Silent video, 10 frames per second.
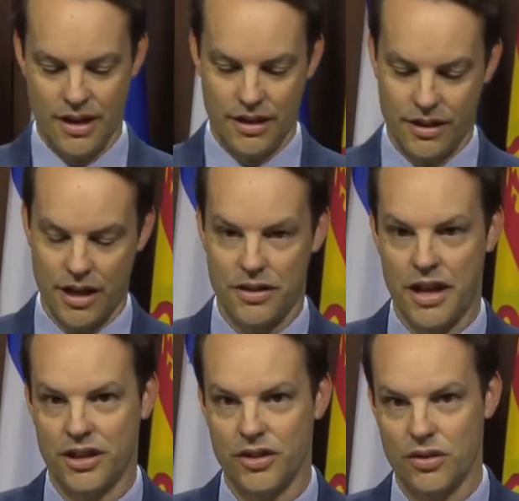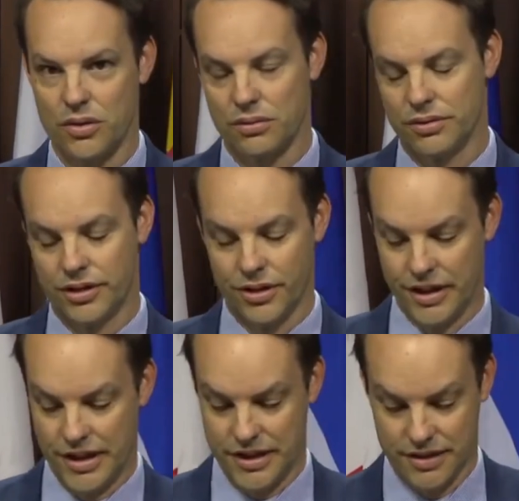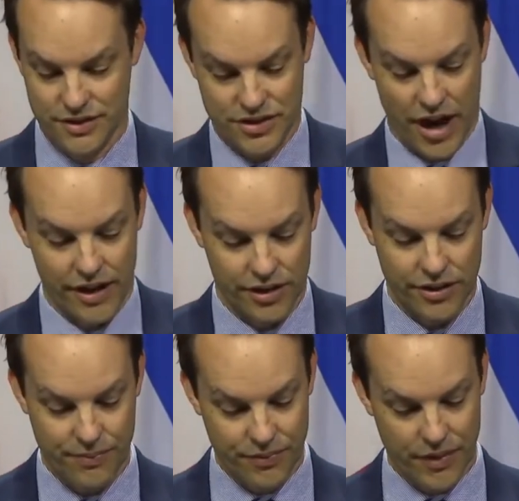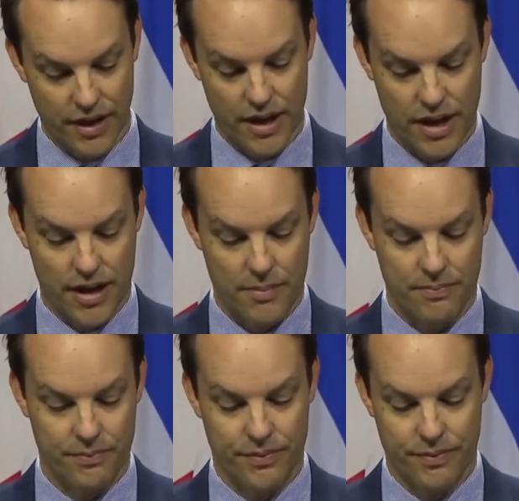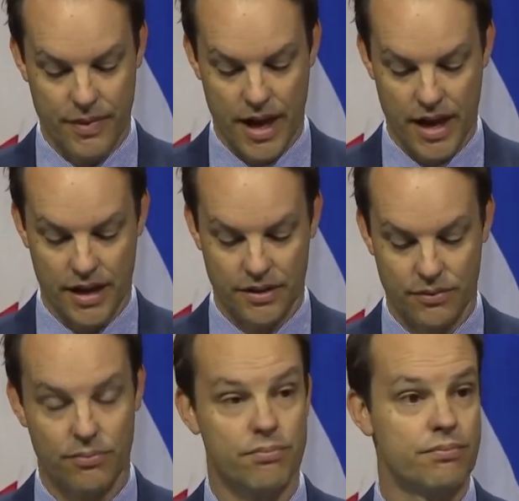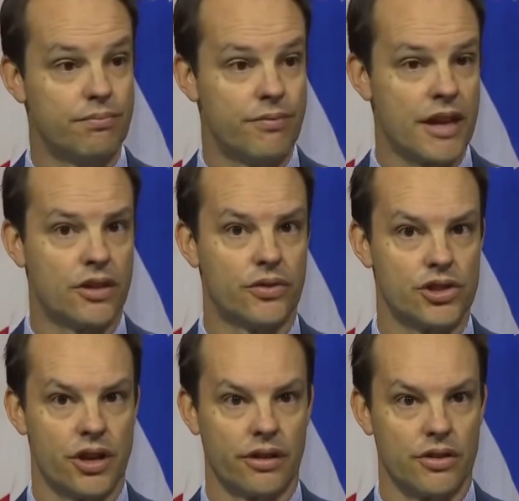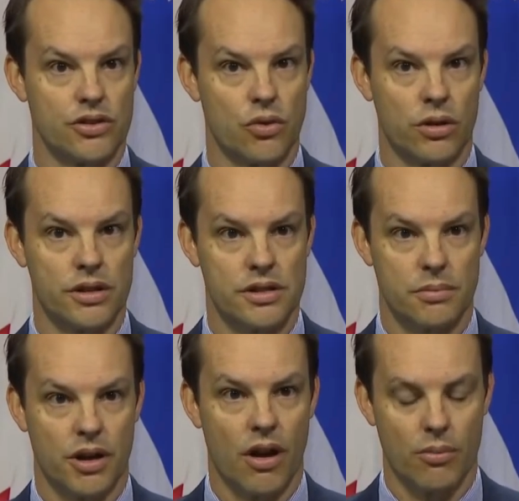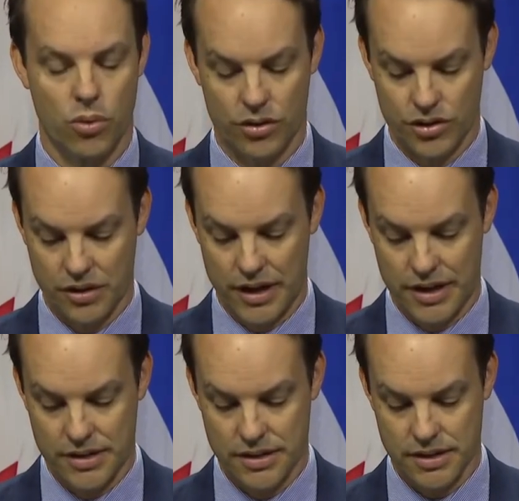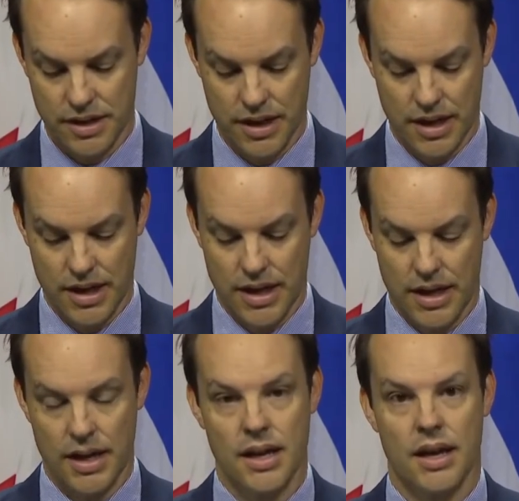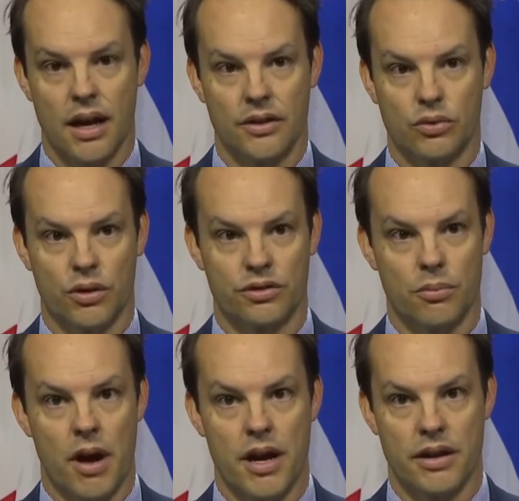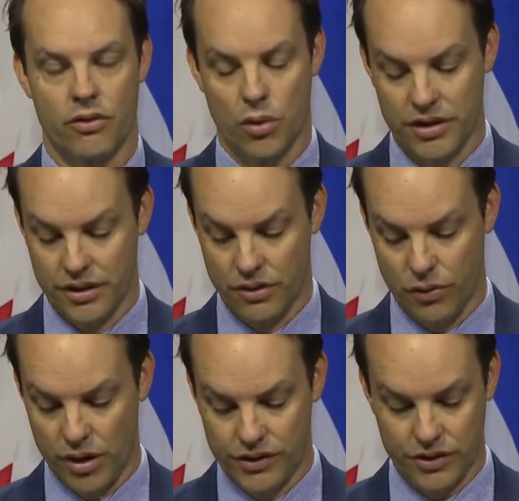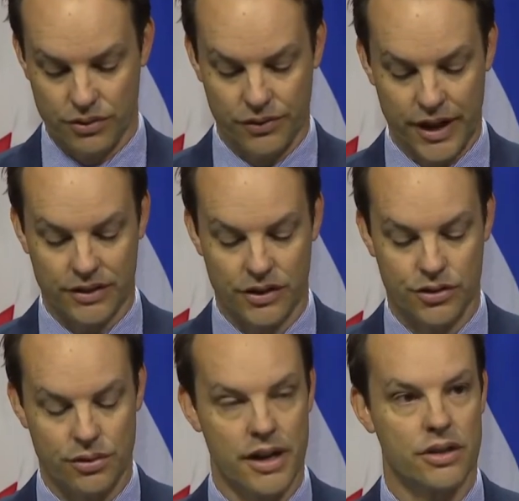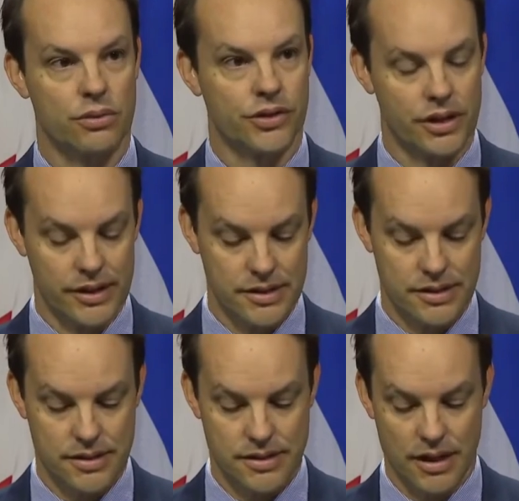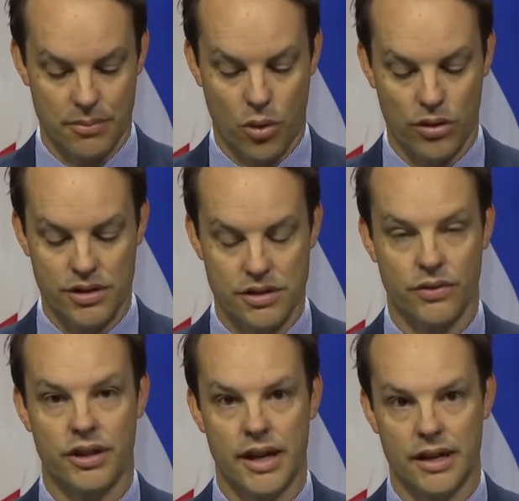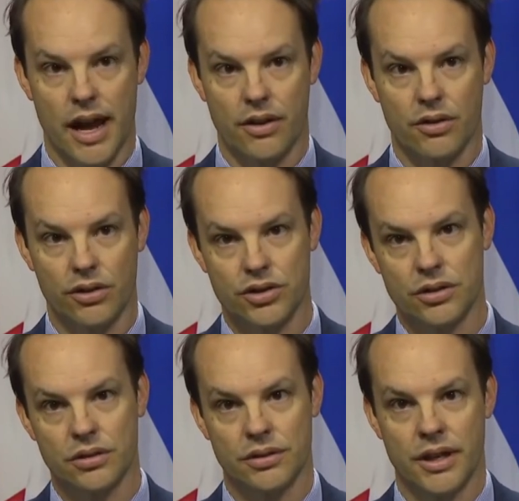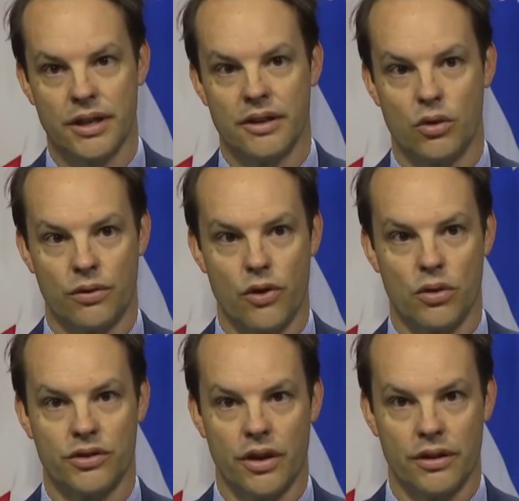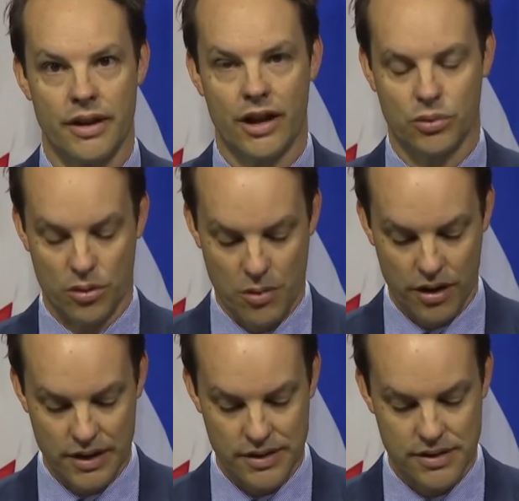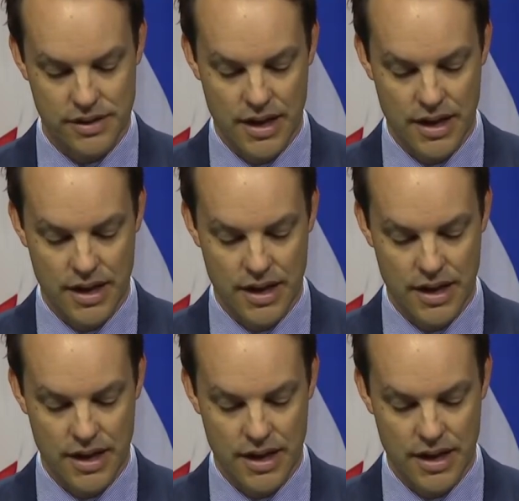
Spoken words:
Okay, thank you, Ernie and Tyler. And thank you for sharing your stories about how important trade is. I just want to remind everyone that their voices reflect the strength, resilience, and importance of Canadian agriculture, who are focused on export markets.